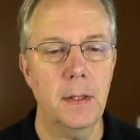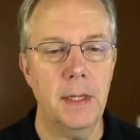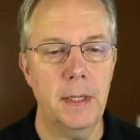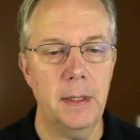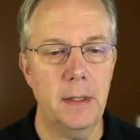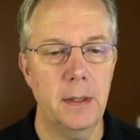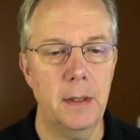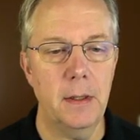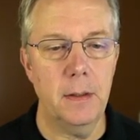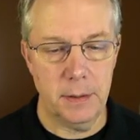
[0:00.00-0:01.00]

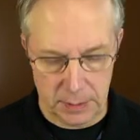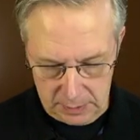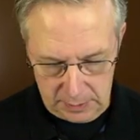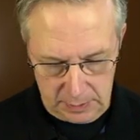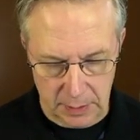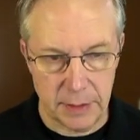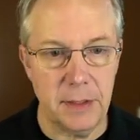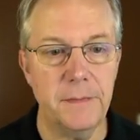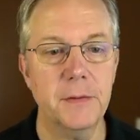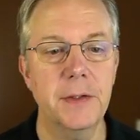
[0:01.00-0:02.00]
And I need
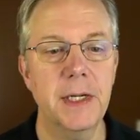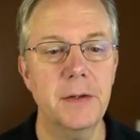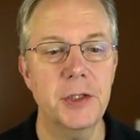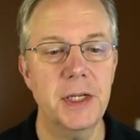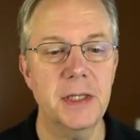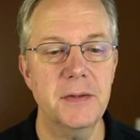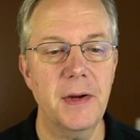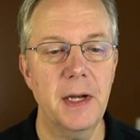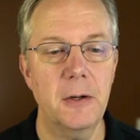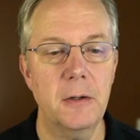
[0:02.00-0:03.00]
to filter it down to Jenkins
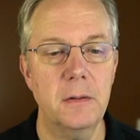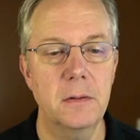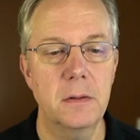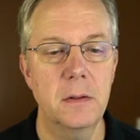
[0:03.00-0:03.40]
file